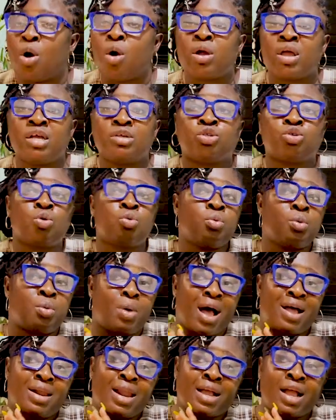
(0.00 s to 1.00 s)
Okay, so
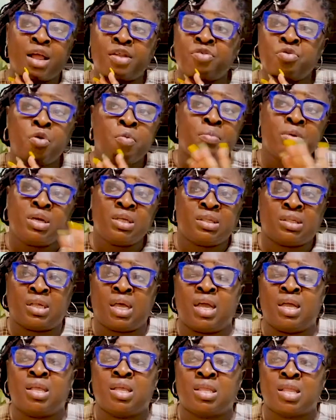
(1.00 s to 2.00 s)
like I normally
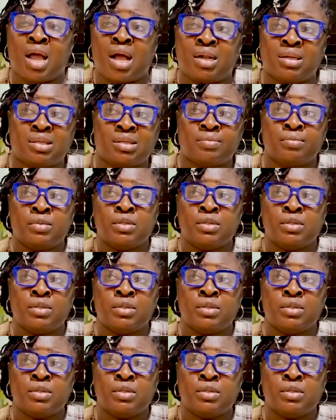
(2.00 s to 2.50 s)
say that